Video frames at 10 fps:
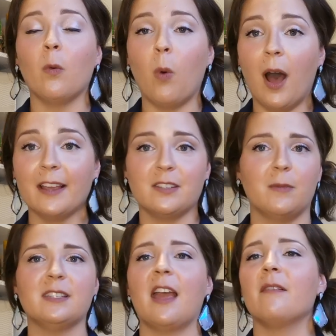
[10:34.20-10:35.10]
the why. So
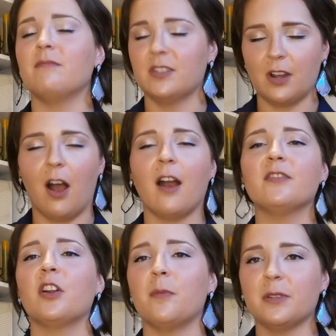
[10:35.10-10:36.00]
we say a
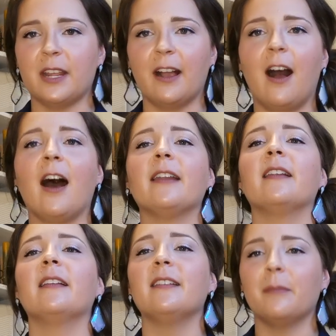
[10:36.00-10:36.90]
scarf, 100%
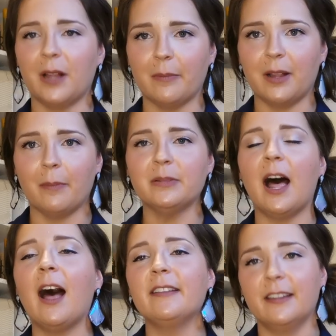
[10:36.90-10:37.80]
cotton, blah, blah,
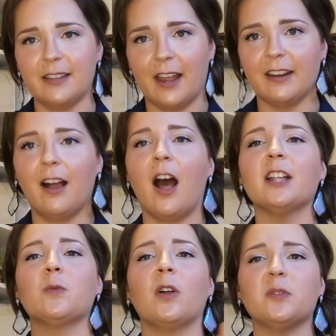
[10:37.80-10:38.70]
blah, designed in
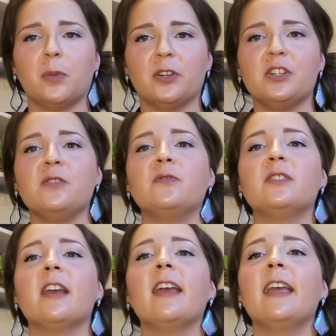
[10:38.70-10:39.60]
Cotswolds,
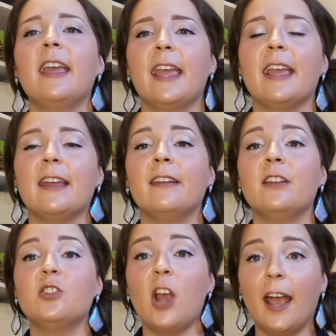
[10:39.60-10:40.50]
produced in
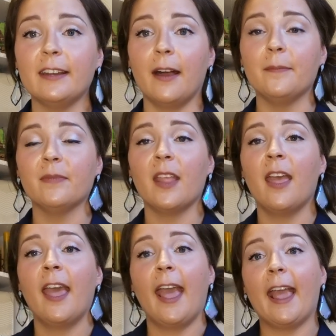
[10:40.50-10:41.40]
China.
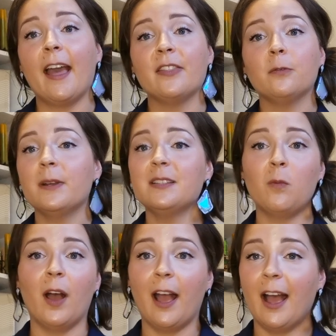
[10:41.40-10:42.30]
And the
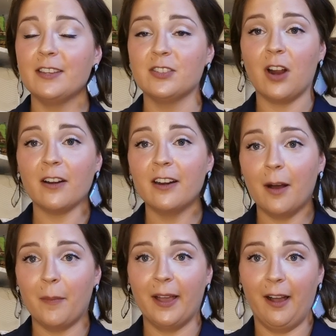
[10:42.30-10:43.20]
reason why I started
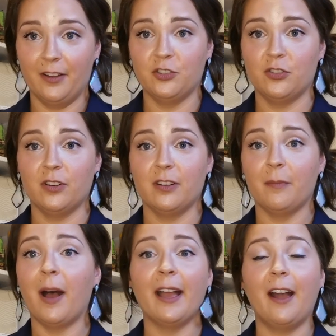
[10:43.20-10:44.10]
up my country,
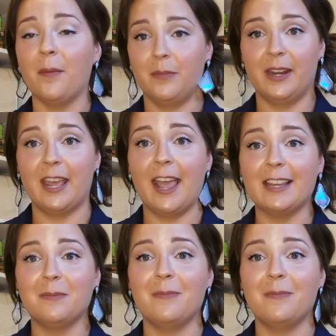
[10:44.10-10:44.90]
my company is